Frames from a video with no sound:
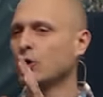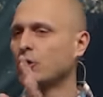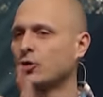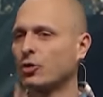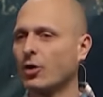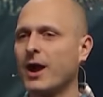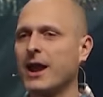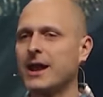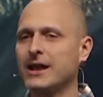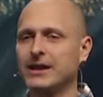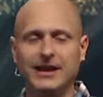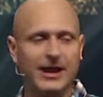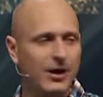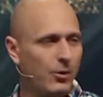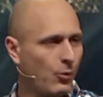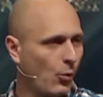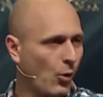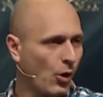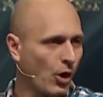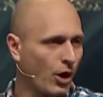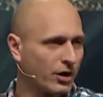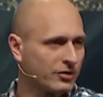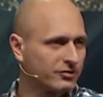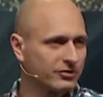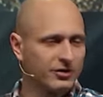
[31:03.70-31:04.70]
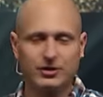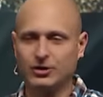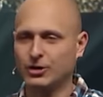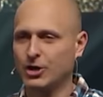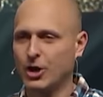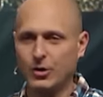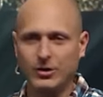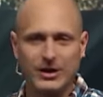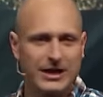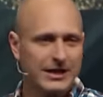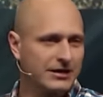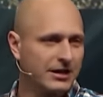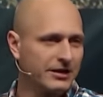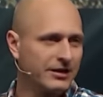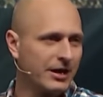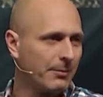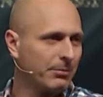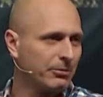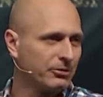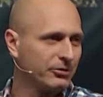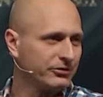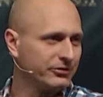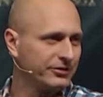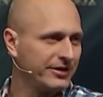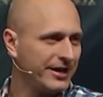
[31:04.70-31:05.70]
great, it worked. No need to double
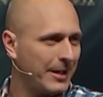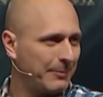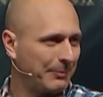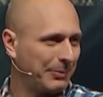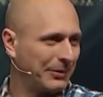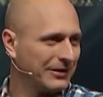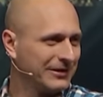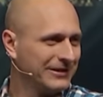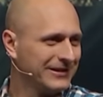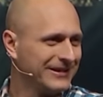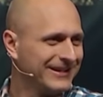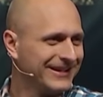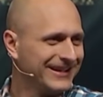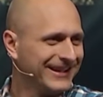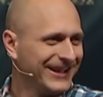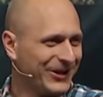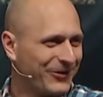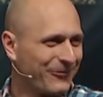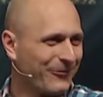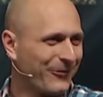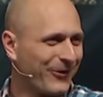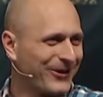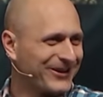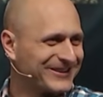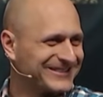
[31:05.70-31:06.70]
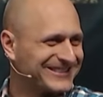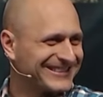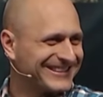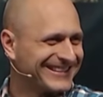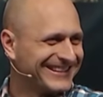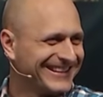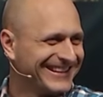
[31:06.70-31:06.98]
dip. It worked.